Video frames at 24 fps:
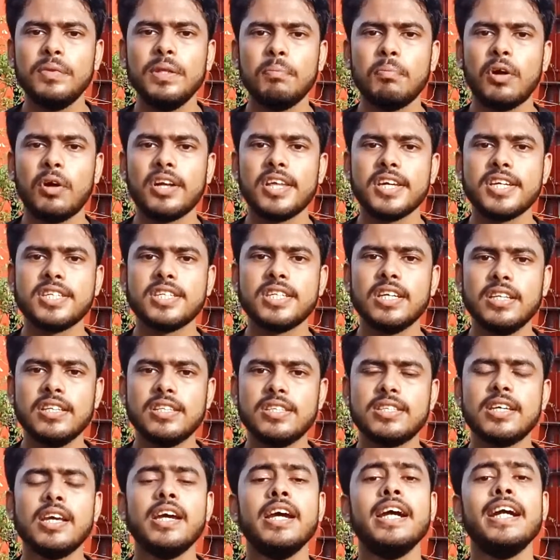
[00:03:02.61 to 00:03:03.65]

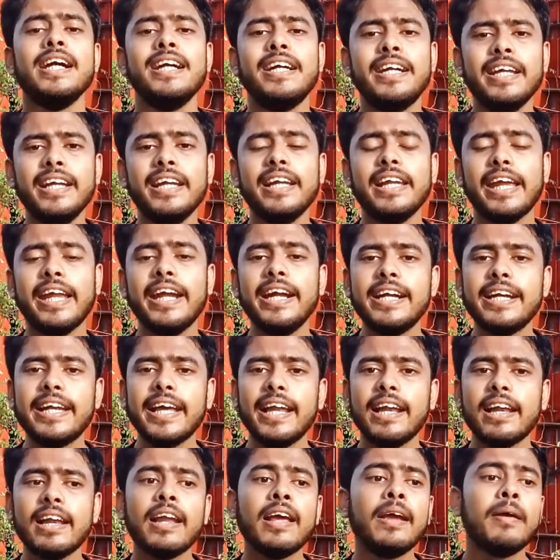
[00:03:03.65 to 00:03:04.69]
protections till
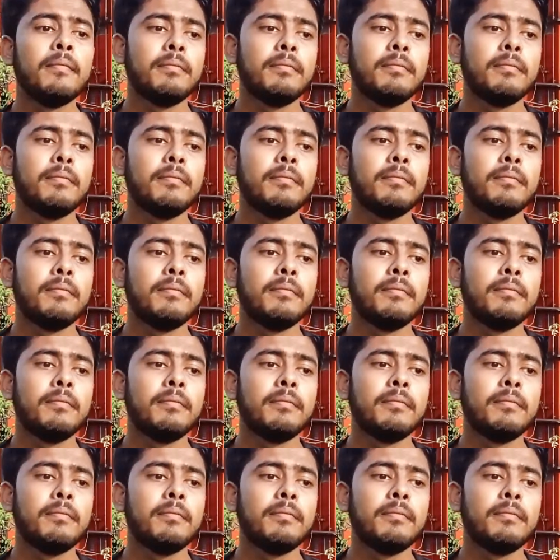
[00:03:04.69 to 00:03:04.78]
Intel